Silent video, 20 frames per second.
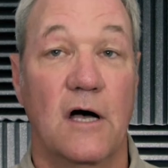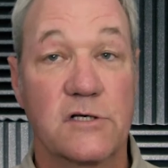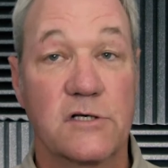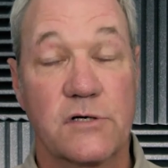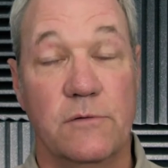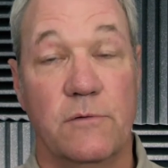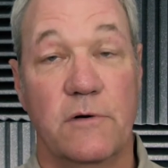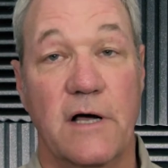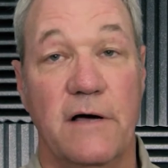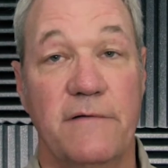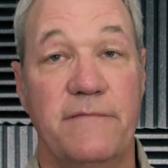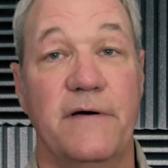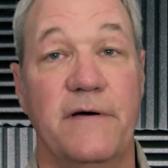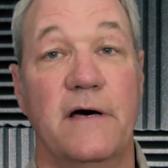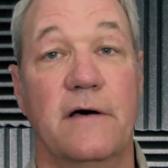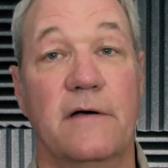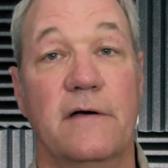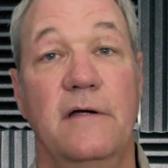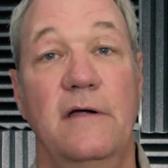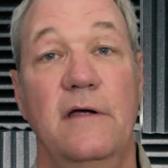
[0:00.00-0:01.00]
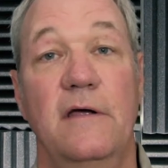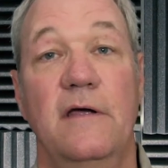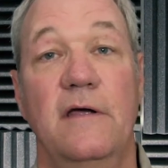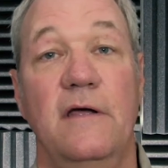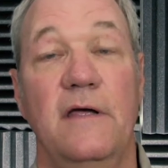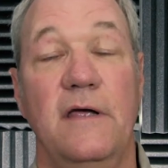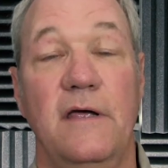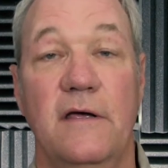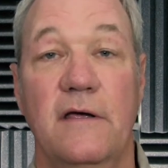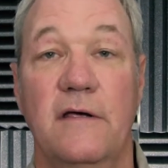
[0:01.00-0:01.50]
Also, what I found
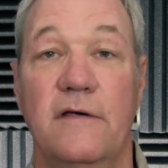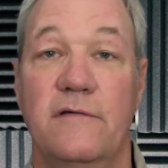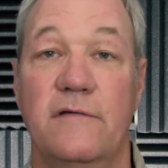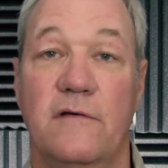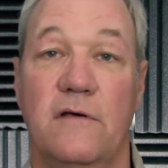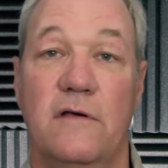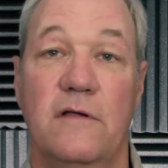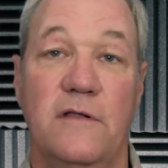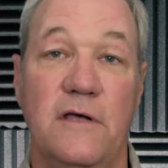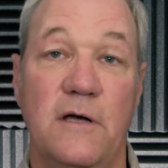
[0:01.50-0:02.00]
is